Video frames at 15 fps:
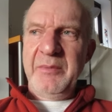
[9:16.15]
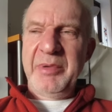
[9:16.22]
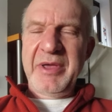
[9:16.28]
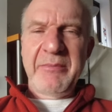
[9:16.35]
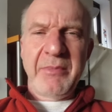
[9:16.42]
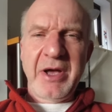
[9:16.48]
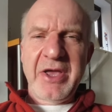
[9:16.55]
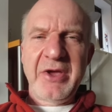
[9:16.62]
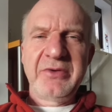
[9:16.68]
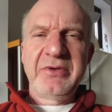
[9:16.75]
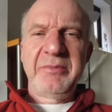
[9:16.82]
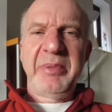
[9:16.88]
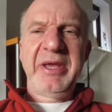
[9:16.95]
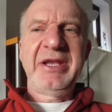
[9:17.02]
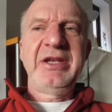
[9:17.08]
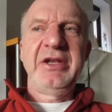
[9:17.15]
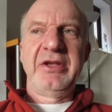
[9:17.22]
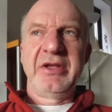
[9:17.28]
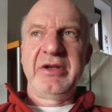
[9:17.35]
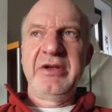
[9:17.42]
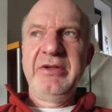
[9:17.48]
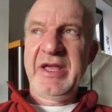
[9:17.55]
But in my own
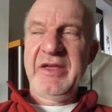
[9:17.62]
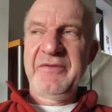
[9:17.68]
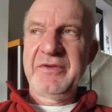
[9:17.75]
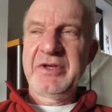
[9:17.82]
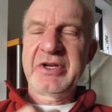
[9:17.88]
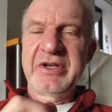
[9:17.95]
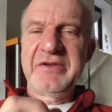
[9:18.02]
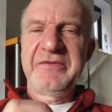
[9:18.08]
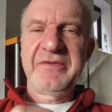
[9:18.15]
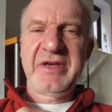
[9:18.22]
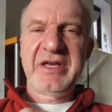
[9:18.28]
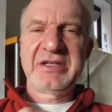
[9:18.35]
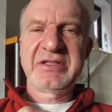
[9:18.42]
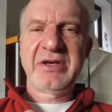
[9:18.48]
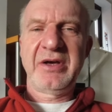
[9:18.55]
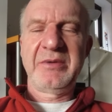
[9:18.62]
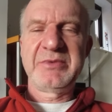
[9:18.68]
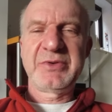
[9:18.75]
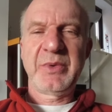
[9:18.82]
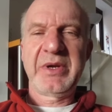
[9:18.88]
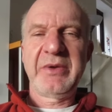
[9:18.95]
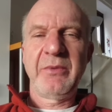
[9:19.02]
opinion, if you're going to fit a Type
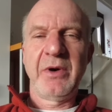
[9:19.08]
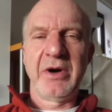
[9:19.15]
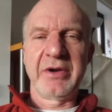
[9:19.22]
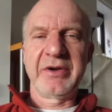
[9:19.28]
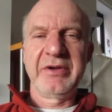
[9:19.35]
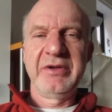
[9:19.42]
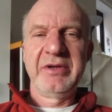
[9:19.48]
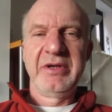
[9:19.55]
21,